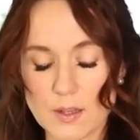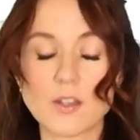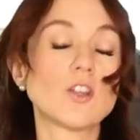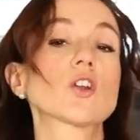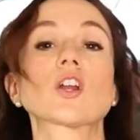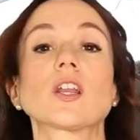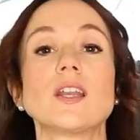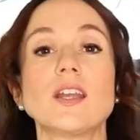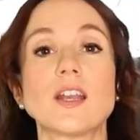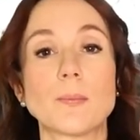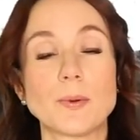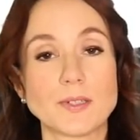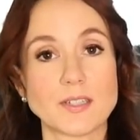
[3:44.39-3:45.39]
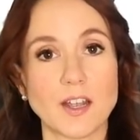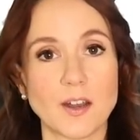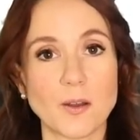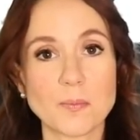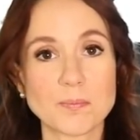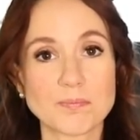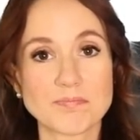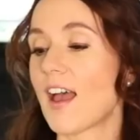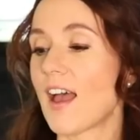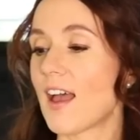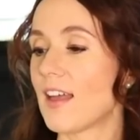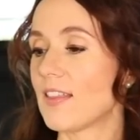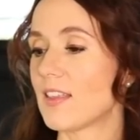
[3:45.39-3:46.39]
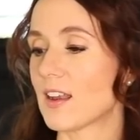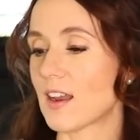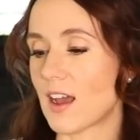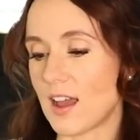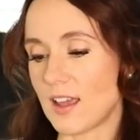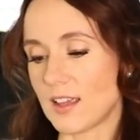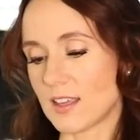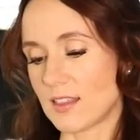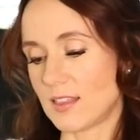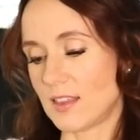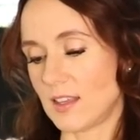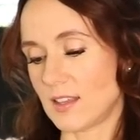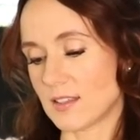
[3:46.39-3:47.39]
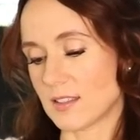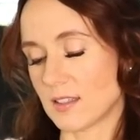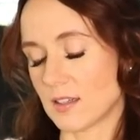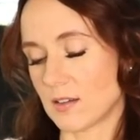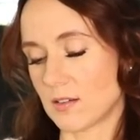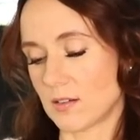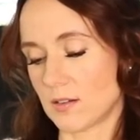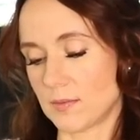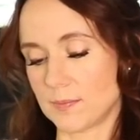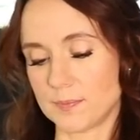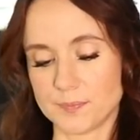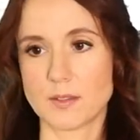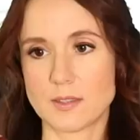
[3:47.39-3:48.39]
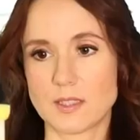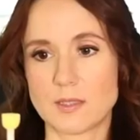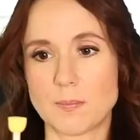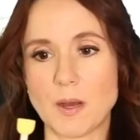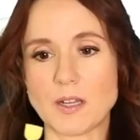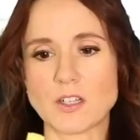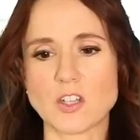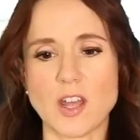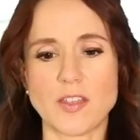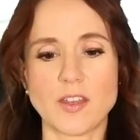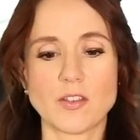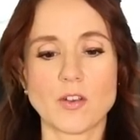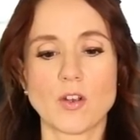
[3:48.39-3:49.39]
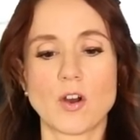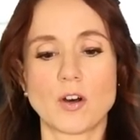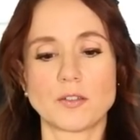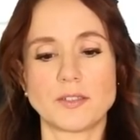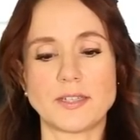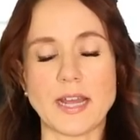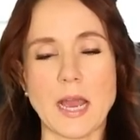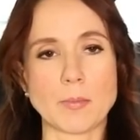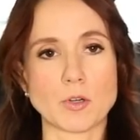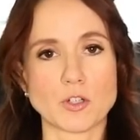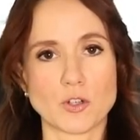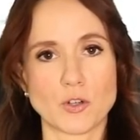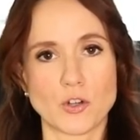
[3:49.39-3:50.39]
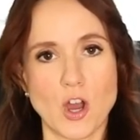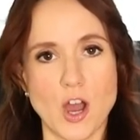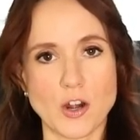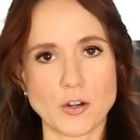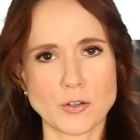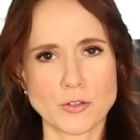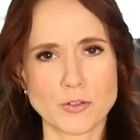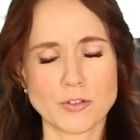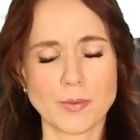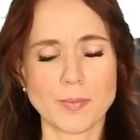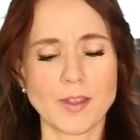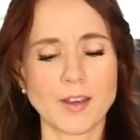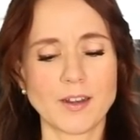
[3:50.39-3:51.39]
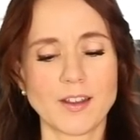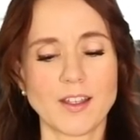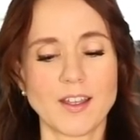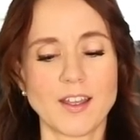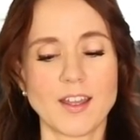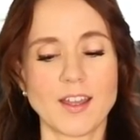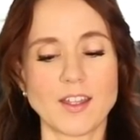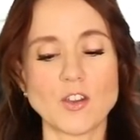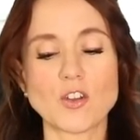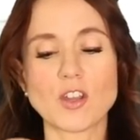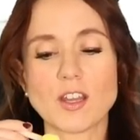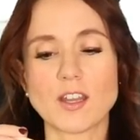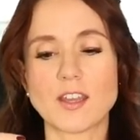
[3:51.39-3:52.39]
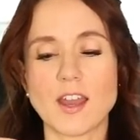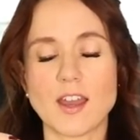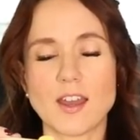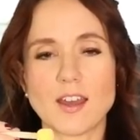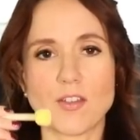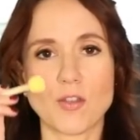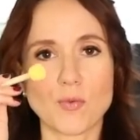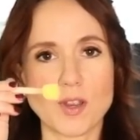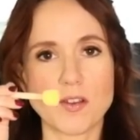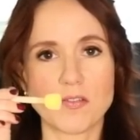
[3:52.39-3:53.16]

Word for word: you're gonna need a potato. And then I get these little sponge, I think they're called dabbers or dodders or something. You can get three